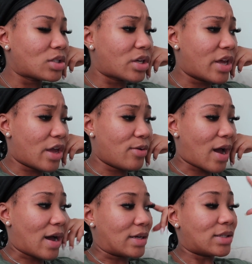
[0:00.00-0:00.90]
So yeah, you
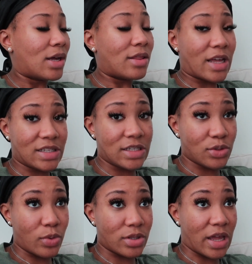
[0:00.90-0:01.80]
guys, that's
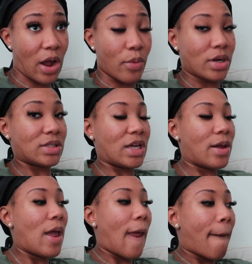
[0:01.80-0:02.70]
just one thing I wanted to
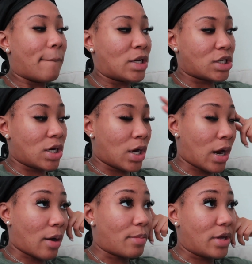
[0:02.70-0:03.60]
mention in
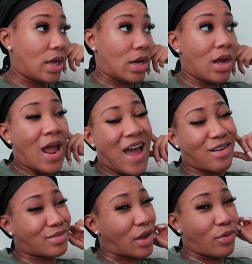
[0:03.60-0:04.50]
there. But yeah, I
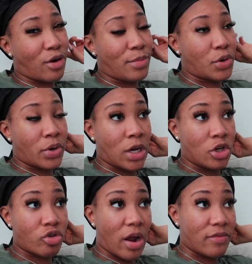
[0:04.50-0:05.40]
don't think we're gonna be doing
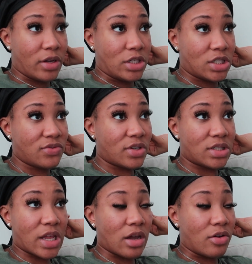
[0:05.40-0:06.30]
any traveling, just for the
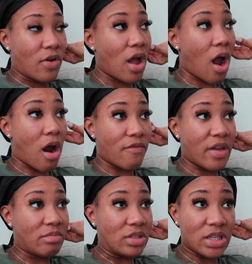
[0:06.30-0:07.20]
sake of our
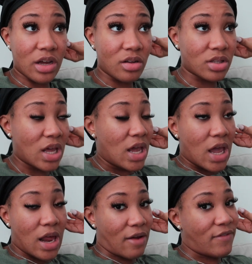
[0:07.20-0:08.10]
family's health.
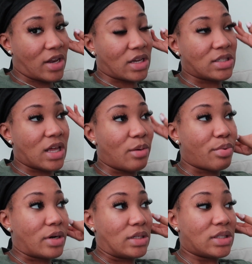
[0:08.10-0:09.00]
And I feel like it's getting
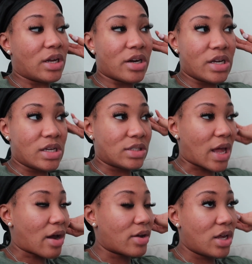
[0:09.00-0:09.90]
pretty serious
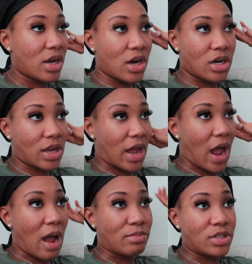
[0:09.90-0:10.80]
out here.
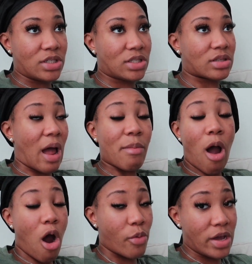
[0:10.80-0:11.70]
Like I'm
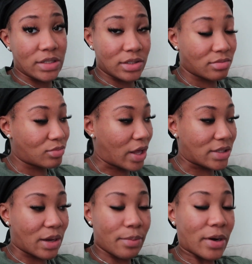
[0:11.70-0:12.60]
always
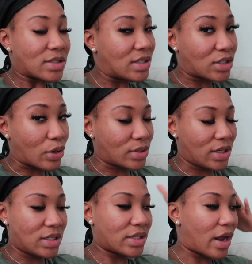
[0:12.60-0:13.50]
that type of person that's
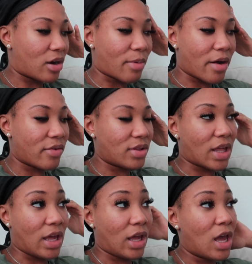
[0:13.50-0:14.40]
OCD, scared about
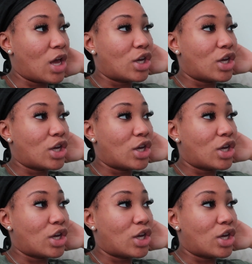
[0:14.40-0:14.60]
everything.